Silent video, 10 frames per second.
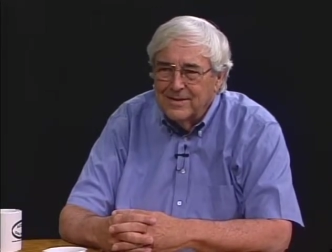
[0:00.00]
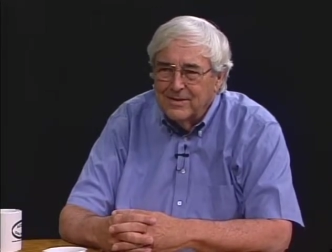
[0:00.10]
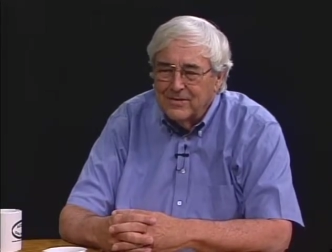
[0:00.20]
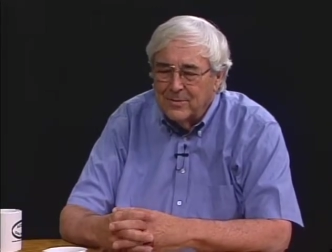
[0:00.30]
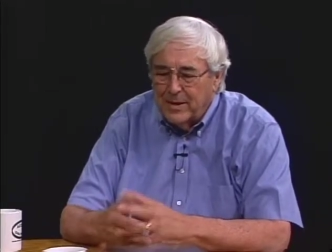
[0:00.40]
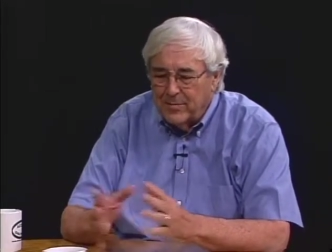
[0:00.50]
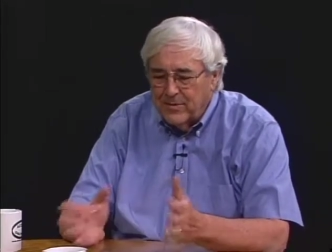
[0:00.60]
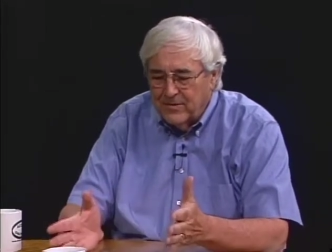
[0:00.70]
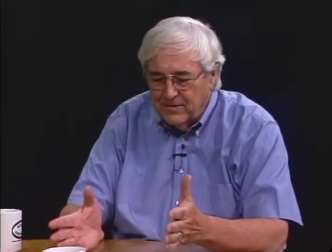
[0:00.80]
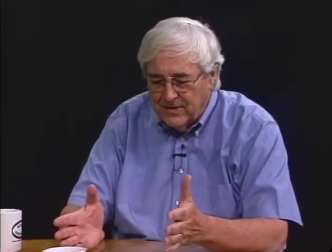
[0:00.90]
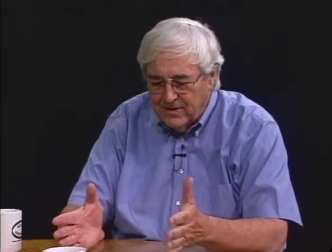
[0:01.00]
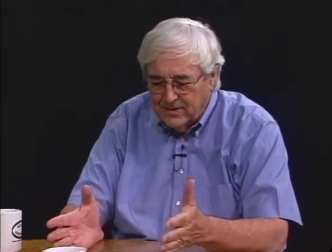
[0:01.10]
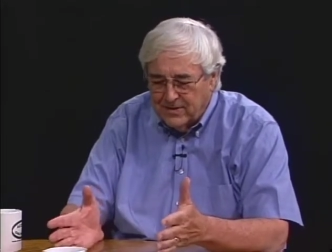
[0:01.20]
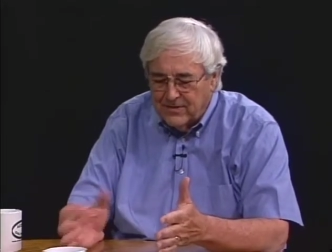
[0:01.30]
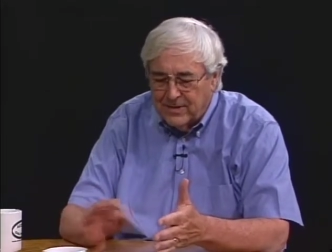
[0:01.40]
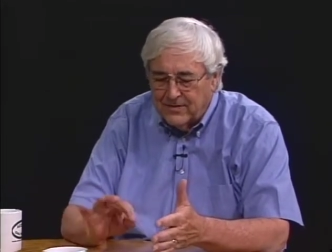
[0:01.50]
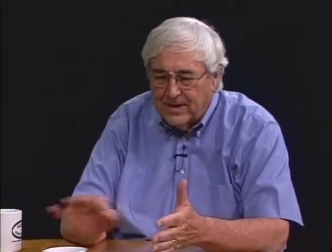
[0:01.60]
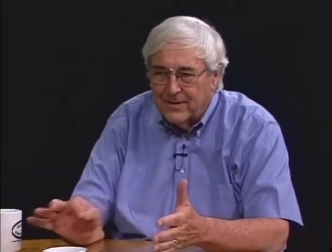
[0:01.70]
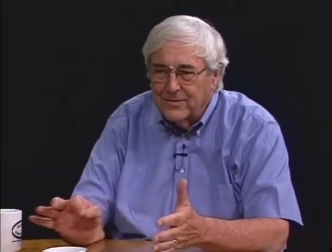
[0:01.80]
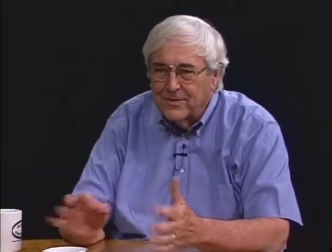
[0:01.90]
So my birth certificate says
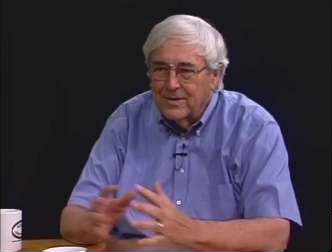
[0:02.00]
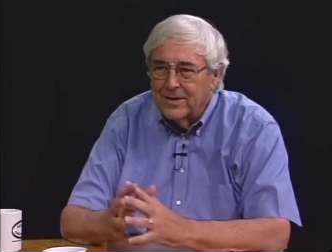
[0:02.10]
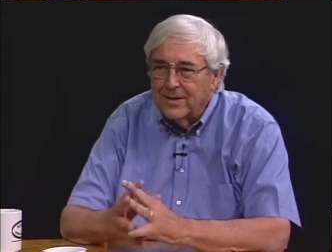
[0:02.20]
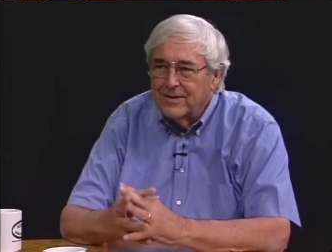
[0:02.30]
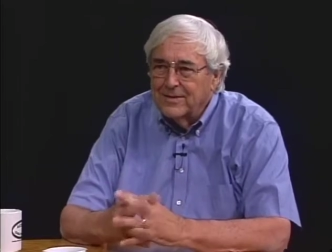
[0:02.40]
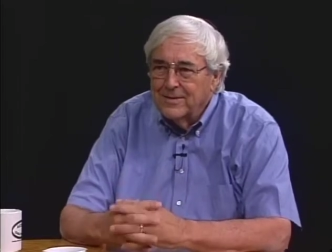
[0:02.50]
Edison on it.